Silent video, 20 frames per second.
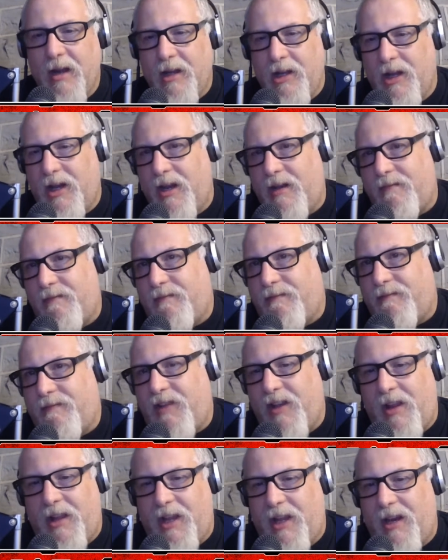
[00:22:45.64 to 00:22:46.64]
you didn't
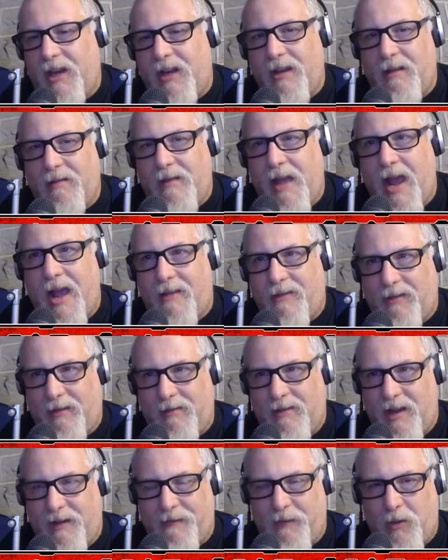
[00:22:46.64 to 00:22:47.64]
feel like you didn't ask
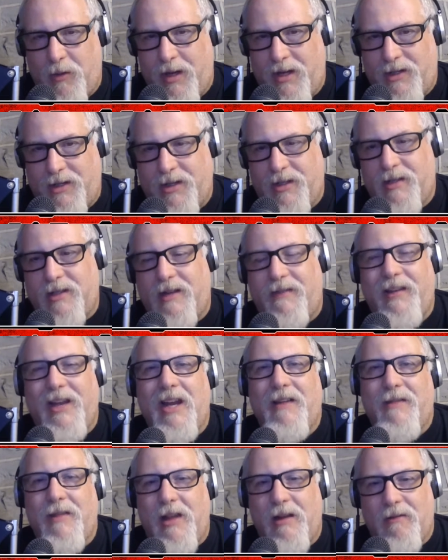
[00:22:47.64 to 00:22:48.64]
tough questions, and if you get
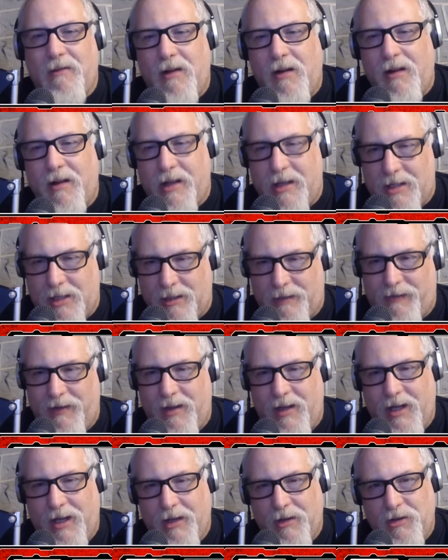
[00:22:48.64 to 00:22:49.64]
everything wrong, you just feel
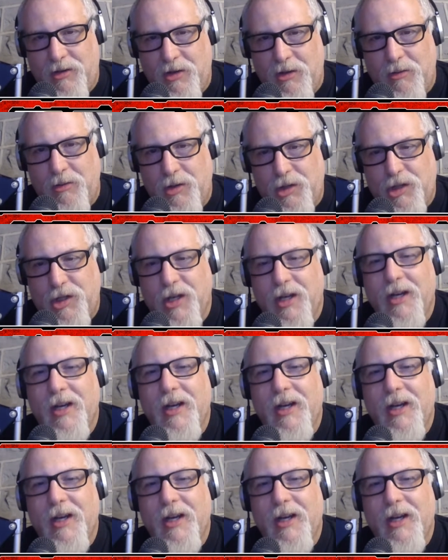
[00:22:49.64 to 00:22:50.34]
like a douche,